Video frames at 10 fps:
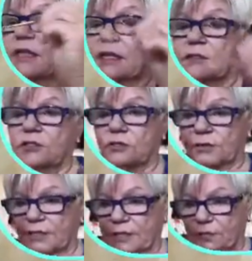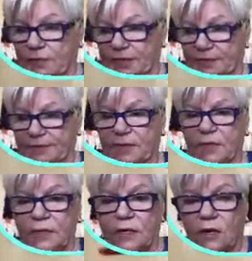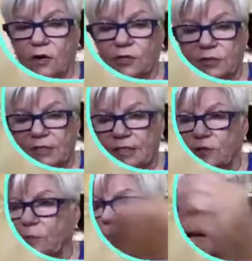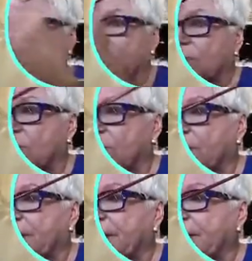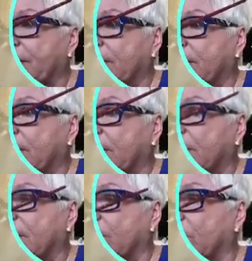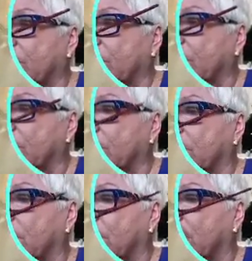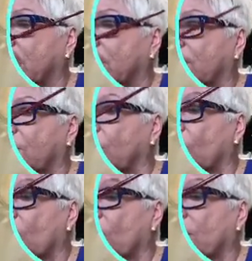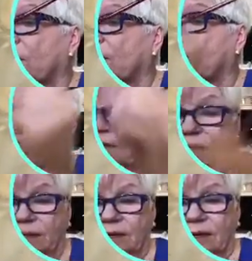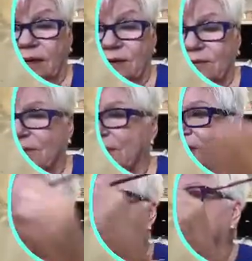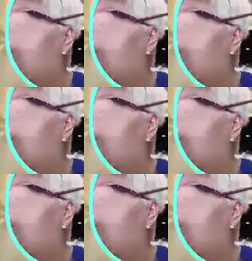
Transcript: So anyway, are you getting your pine cone ready? Is that what you are? Yes. Oh, good.